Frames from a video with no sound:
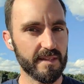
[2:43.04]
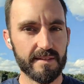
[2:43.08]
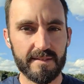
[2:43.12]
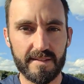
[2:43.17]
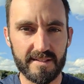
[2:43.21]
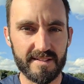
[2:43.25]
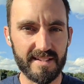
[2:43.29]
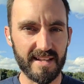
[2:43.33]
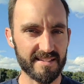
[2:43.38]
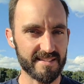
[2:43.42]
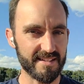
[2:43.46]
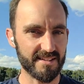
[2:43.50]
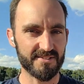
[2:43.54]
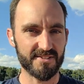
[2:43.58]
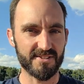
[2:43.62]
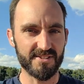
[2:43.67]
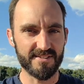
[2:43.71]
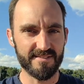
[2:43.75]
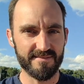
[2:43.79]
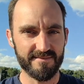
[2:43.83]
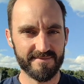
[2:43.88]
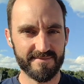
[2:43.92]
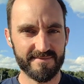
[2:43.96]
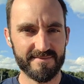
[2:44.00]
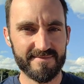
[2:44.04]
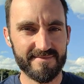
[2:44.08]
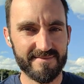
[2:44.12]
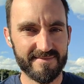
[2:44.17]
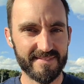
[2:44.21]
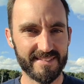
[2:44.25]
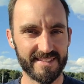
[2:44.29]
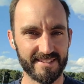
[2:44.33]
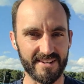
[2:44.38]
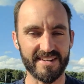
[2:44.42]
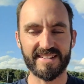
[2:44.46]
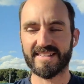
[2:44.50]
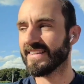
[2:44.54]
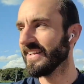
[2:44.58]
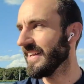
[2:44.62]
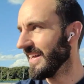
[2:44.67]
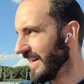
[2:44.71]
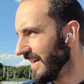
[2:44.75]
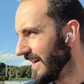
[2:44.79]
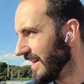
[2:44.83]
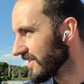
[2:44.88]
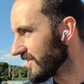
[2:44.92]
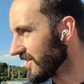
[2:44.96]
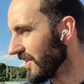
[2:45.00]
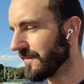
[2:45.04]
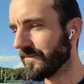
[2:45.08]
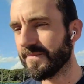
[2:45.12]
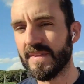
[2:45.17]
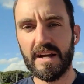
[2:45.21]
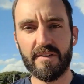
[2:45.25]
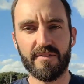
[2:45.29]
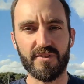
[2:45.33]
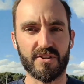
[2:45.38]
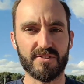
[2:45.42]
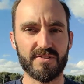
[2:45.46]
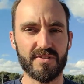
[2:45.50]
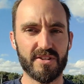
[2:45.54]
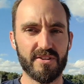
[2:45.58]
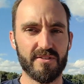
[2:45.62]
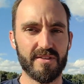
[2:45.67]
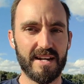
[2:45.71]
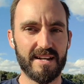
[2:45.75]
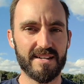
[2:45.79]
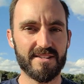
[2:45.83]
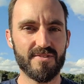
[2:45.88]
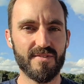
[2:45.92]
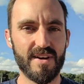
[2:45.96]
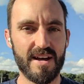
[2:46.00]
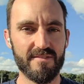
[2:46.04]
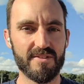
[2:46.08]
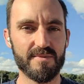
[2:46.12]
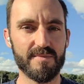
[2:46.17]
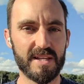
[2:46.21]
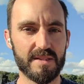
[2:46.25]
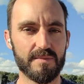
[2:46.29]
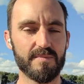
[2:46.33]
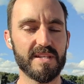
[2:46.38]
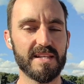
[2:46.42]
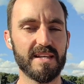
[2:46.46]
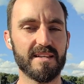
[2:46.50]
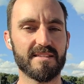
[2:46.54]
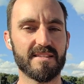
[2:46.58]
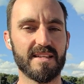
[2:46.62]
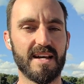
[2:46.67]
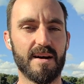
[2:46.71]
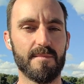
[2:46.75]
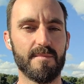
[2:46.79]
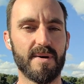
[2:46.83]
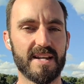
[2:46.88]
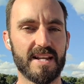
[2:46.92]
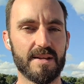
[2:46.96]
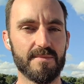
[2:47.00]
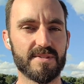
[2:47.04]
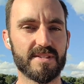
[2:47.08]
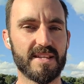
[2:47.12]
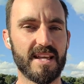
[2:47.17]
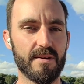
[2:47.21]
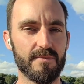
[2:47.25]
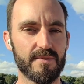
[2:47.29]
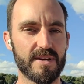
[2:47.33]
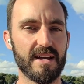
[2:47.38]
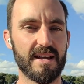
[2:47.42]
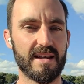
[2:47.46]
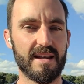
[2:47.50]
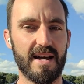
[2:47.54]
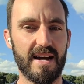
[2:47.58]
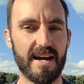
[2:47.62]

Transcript: Does that sound good? Great. So for those of you guys who haven't met me yet, my name is Gabriel.